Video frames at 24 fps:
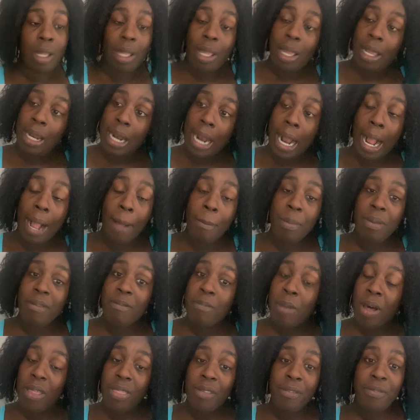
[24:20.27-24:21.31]
And I'll be
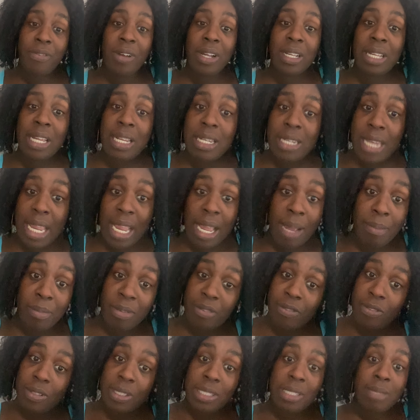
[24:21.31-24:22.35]
motherfucking damned
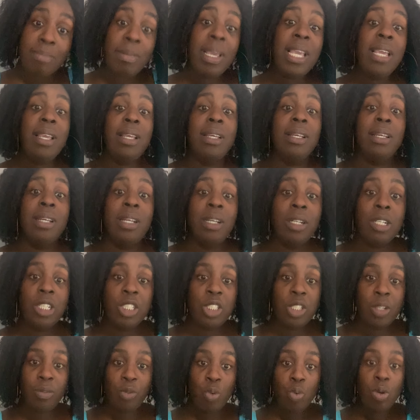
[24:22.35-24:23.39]
if it's me.
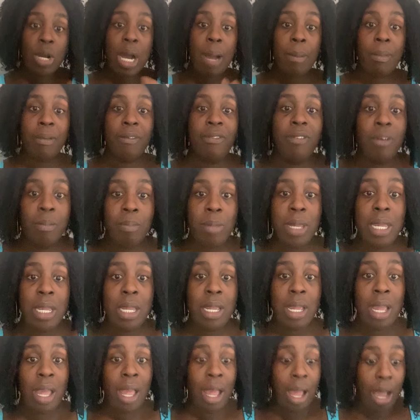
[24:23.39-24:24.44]
Because if you coming for
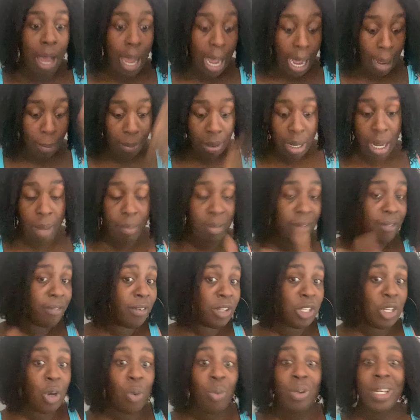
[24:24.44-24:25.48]
me, I'm coming
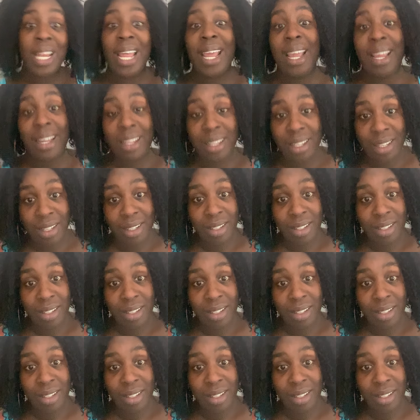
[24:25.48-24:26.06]
for your neck.